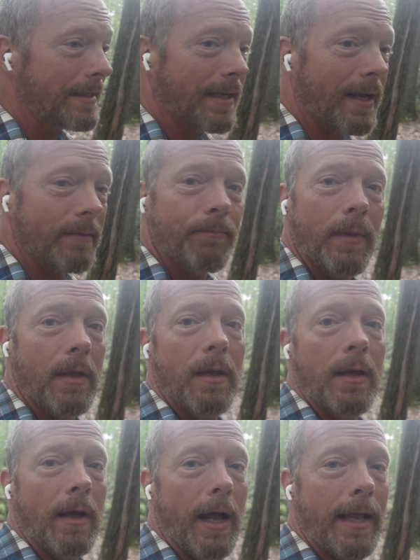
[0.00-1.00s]

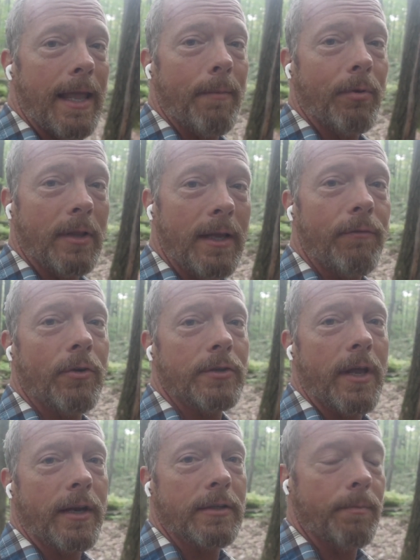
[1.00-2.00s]
I can't believe there's
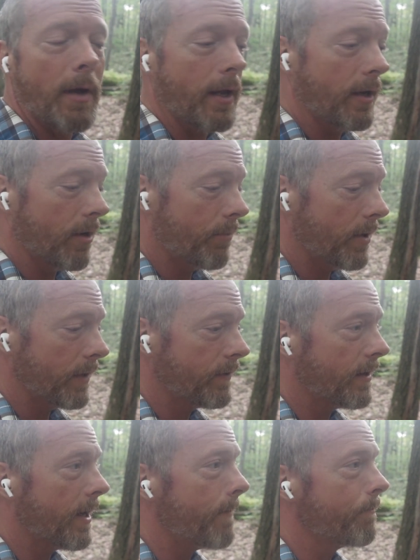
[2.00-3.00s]
not a spot here, but
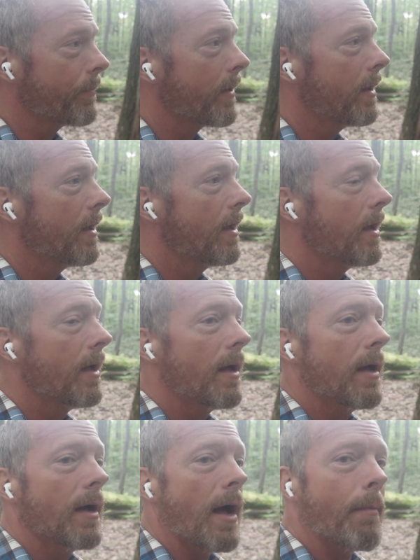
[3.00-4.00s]
I'm
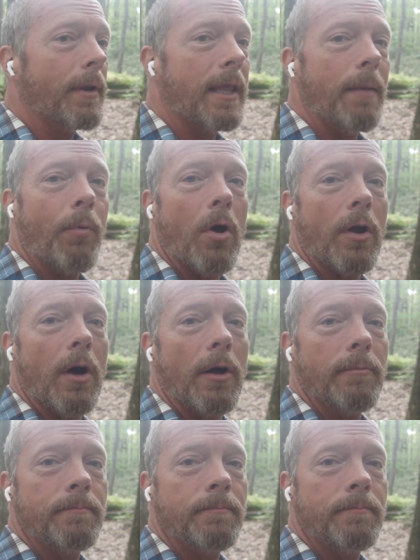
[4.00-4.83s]
going to keep on going.